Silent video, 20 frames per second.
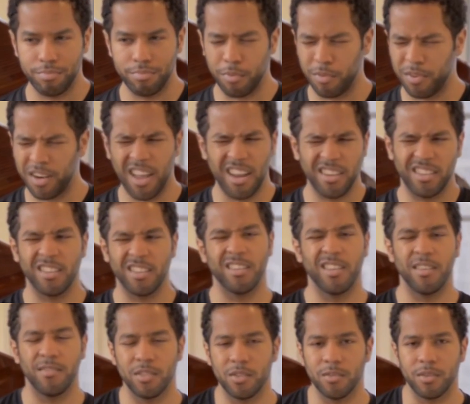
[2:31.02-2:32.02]
We're not actually going
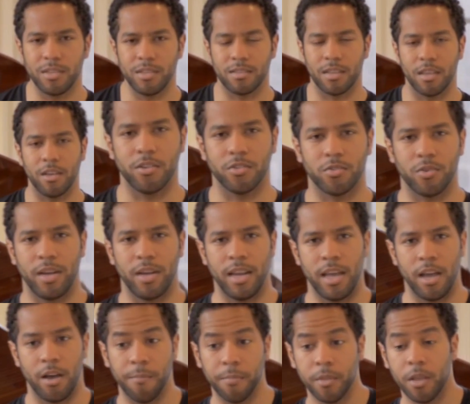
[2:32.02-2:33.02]
to even do any scales right
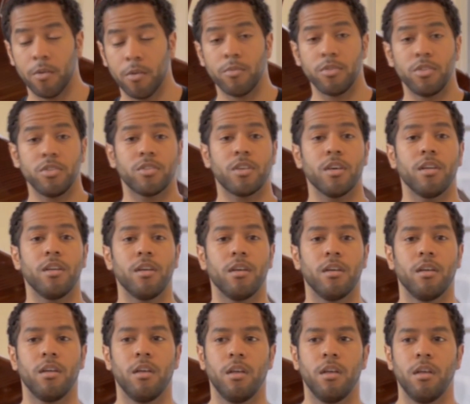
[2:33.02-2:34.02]
now. We're just going to